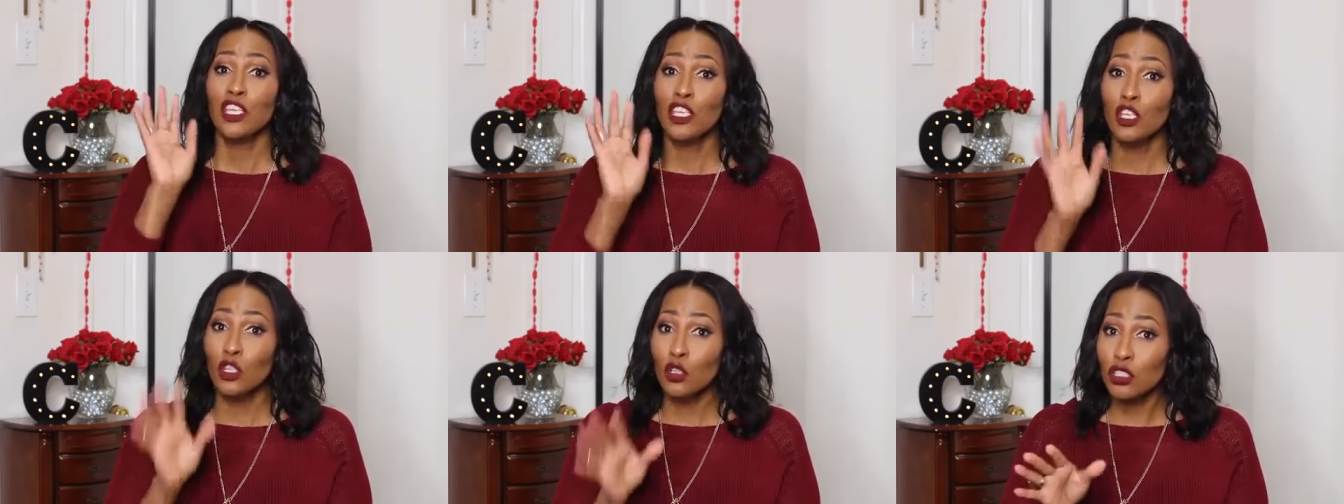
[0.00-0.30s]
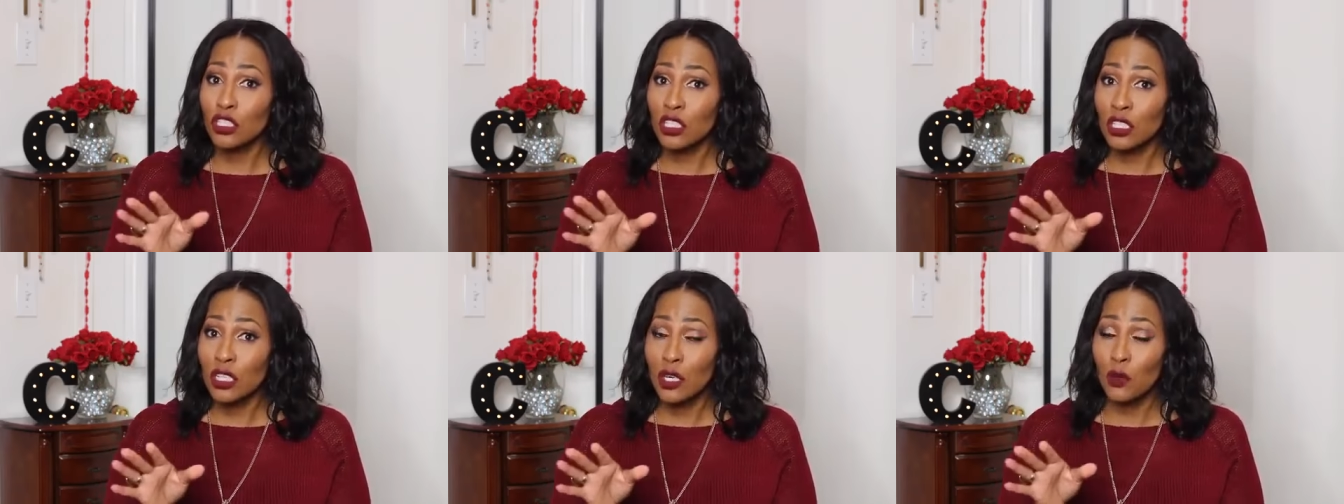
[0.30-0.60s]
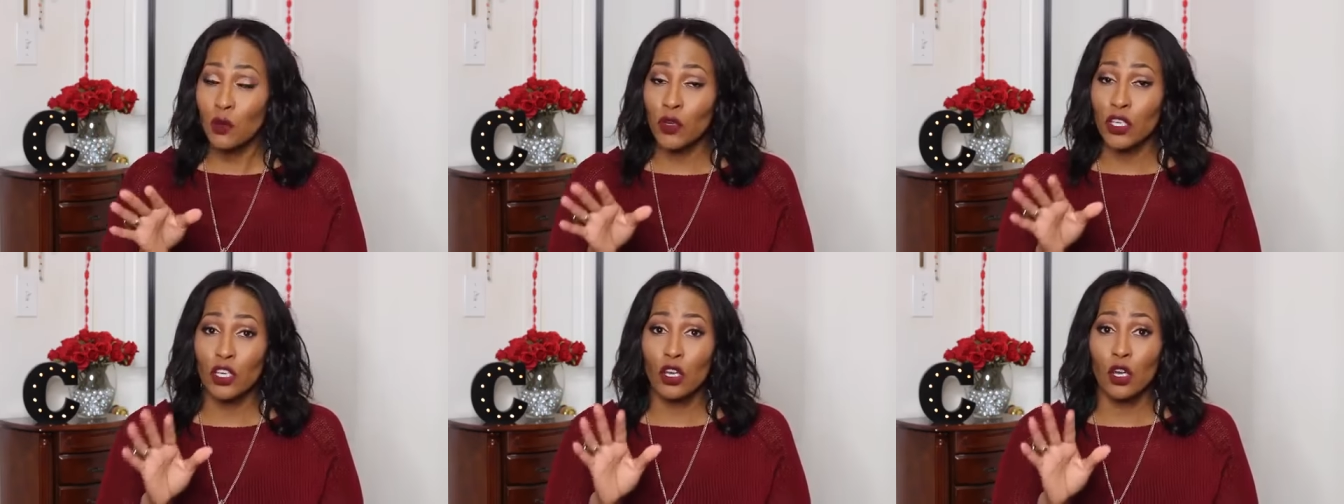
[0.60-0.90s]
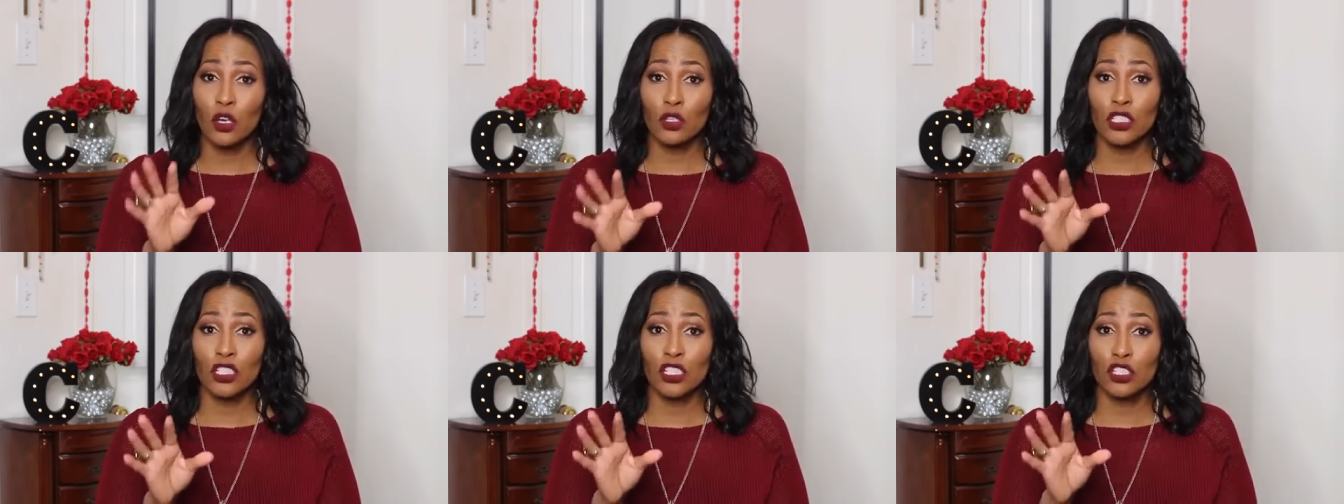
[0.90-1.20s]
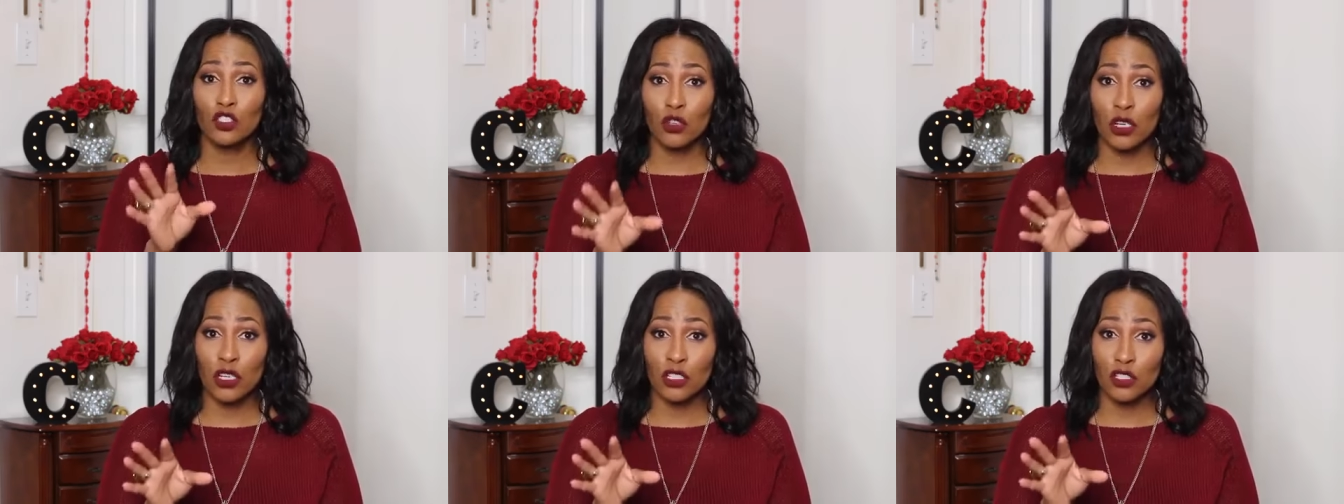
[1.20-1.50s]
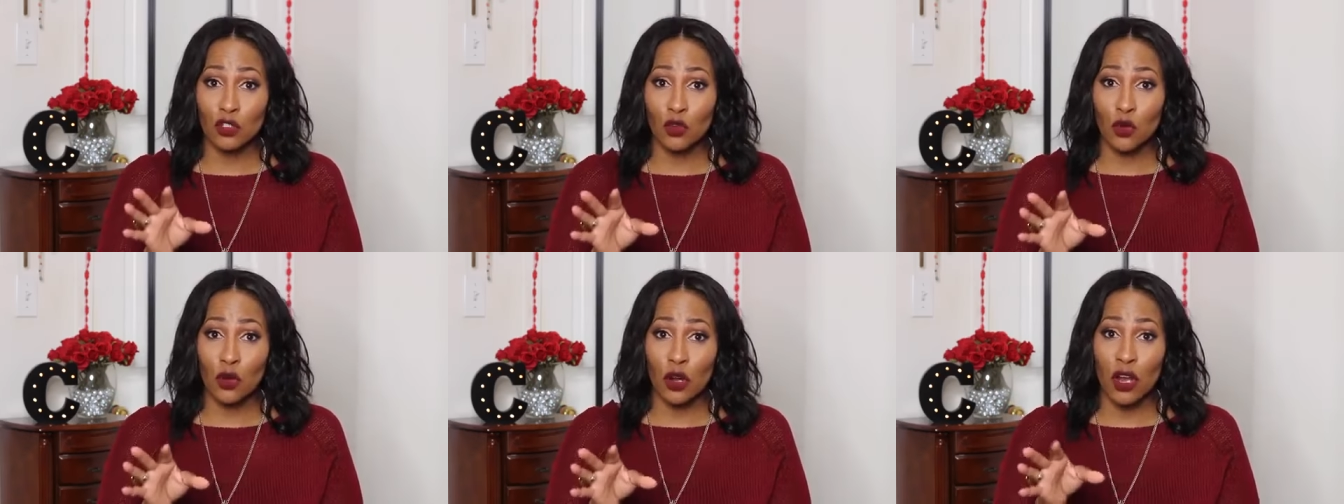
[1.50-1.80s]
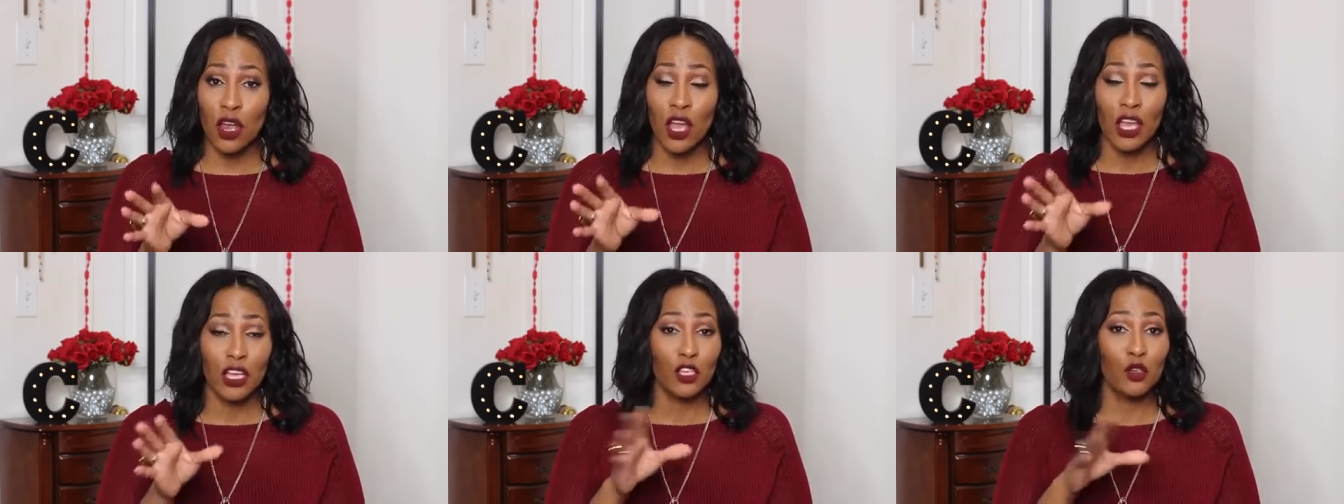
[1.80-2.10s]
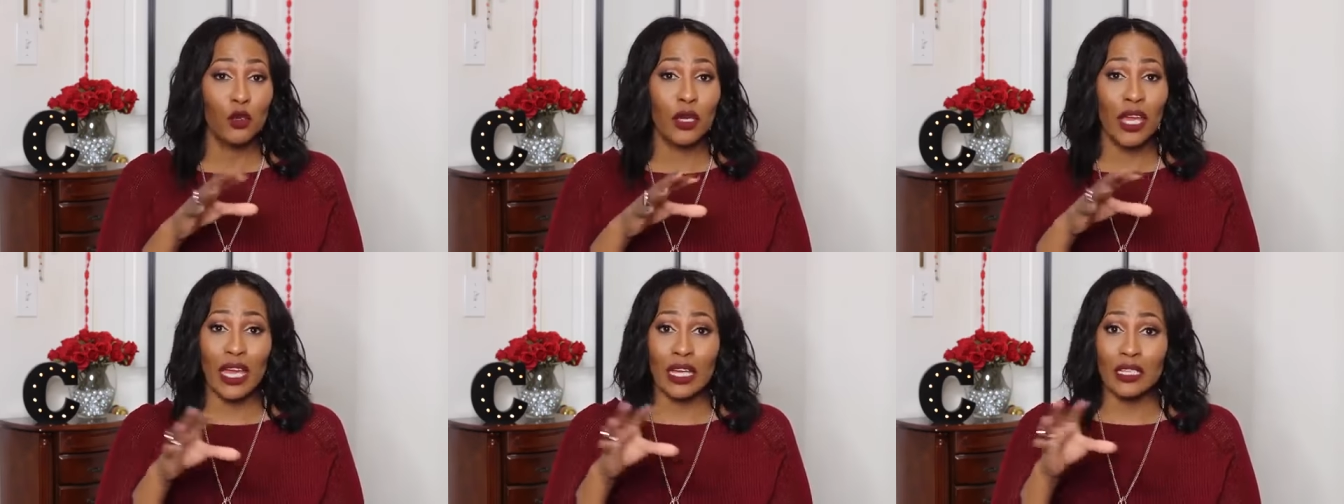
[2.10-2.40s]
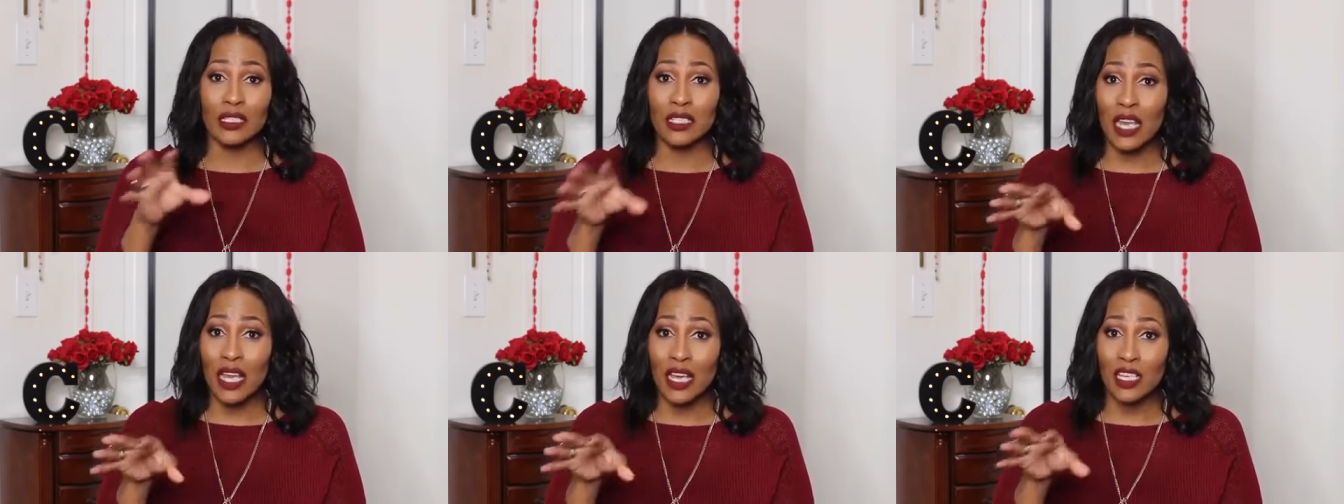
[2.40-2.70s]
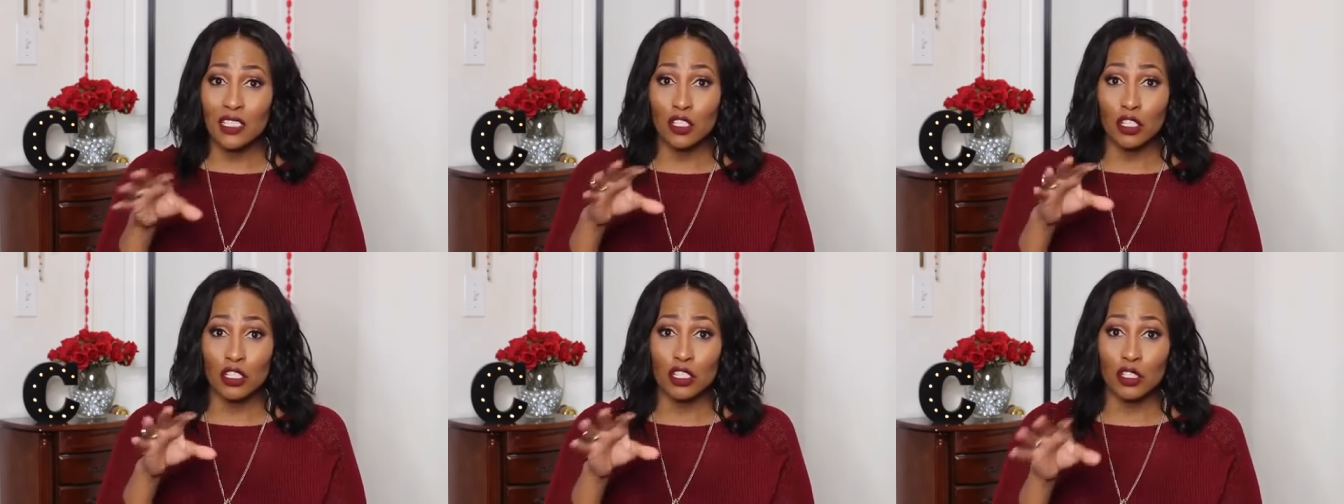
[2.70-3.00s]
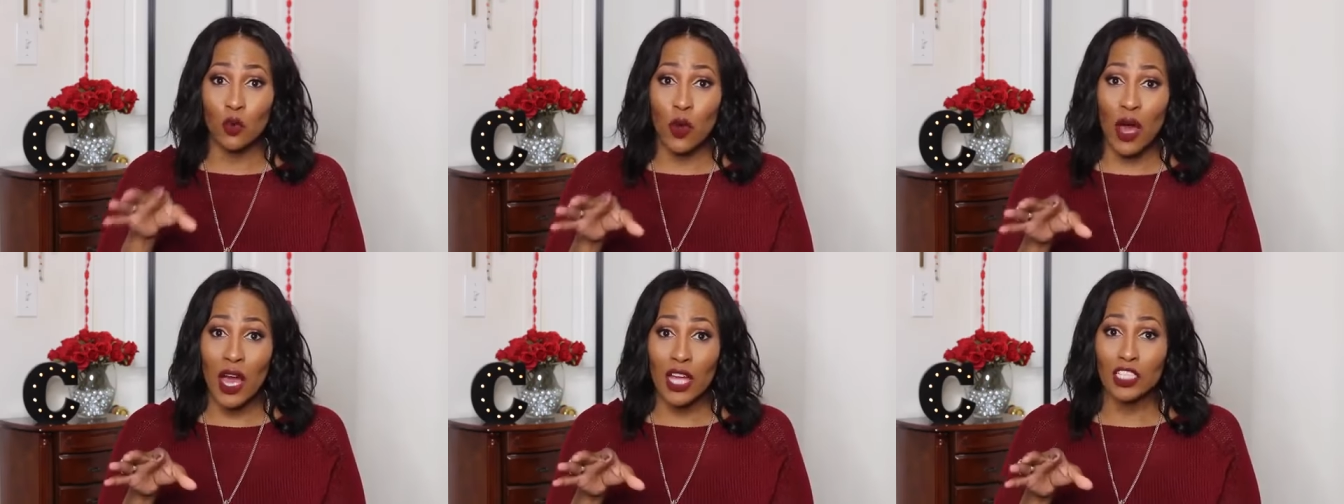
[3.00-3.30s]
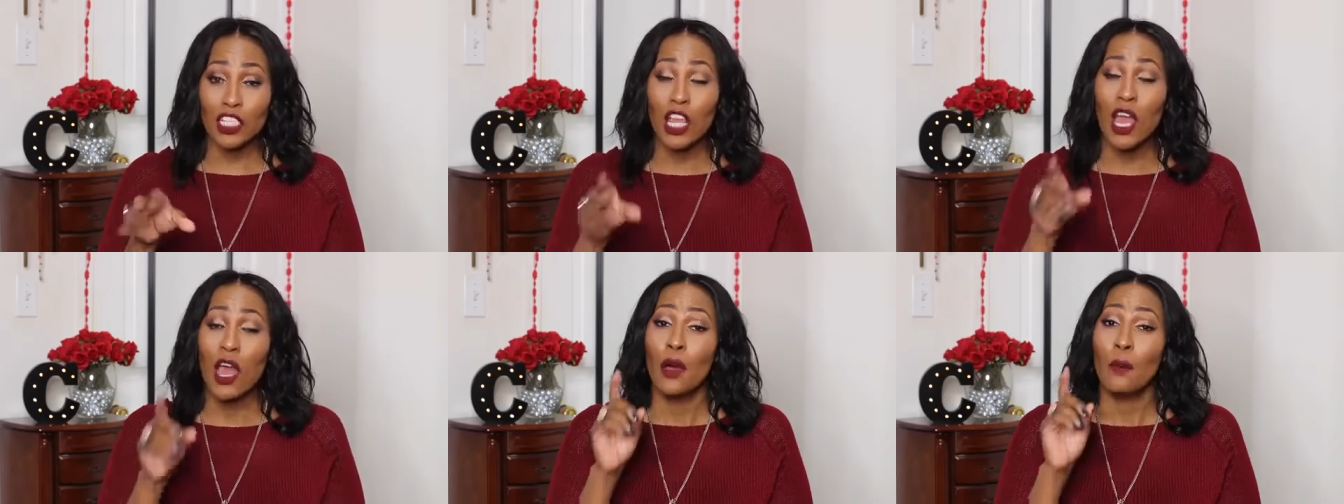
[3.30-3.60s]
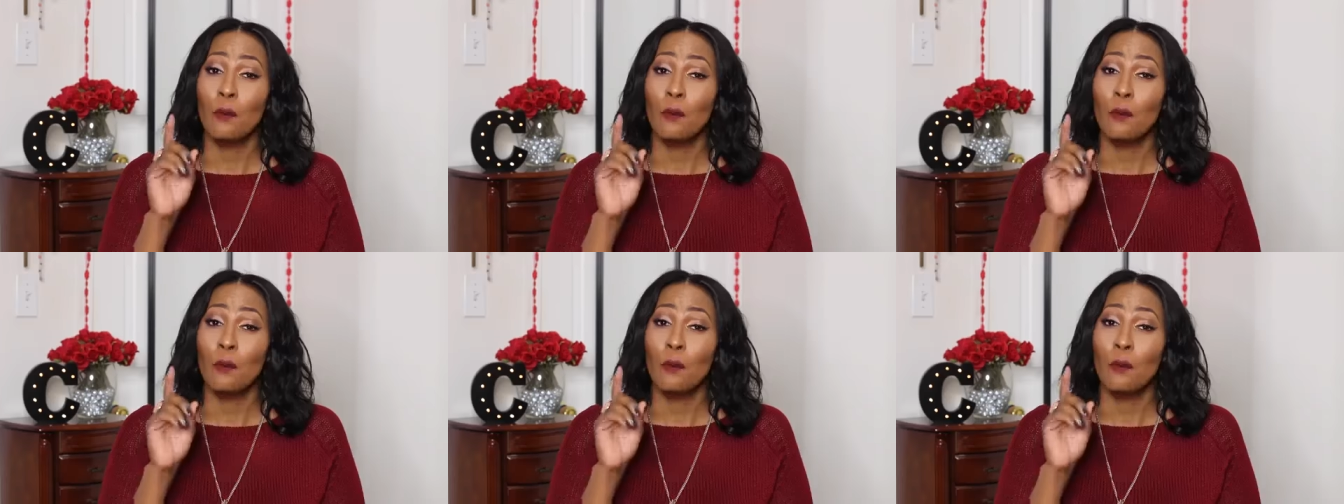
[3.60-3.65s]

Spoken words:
usually when you go to the drugstore, you can't test or swatch,